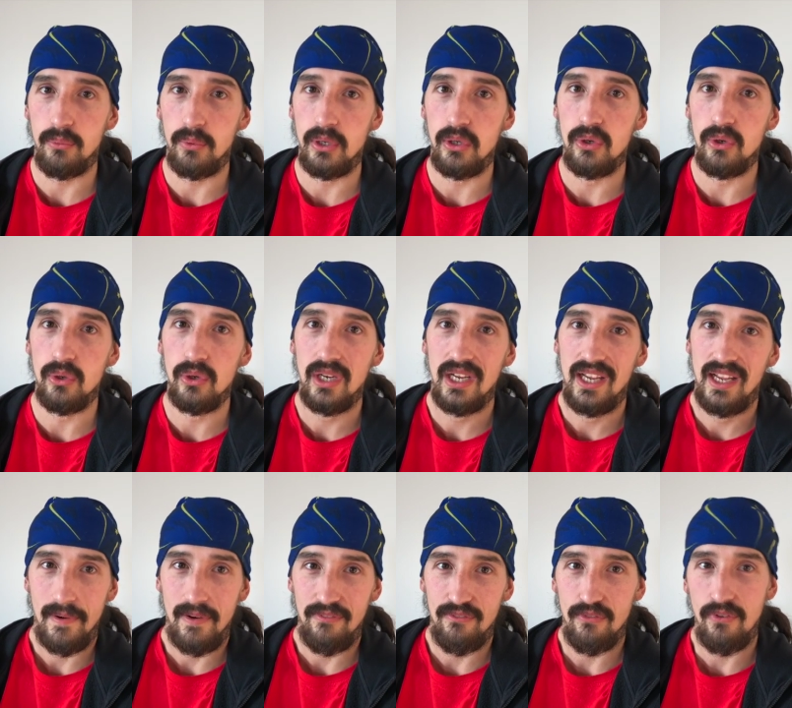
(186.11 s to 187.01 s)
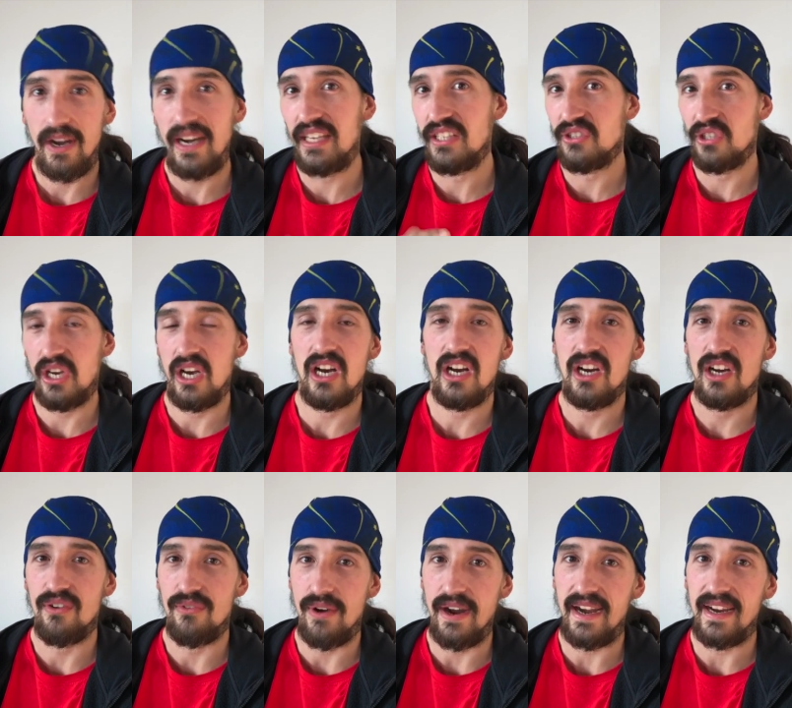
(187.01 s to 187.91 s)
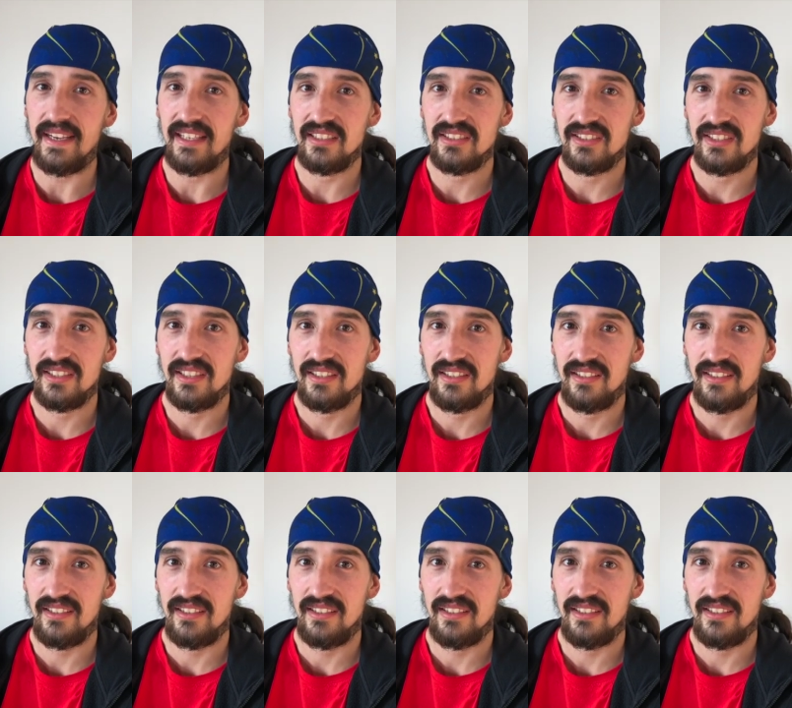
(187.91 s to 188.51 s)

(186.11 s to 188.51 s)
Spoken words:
will raise your heart rate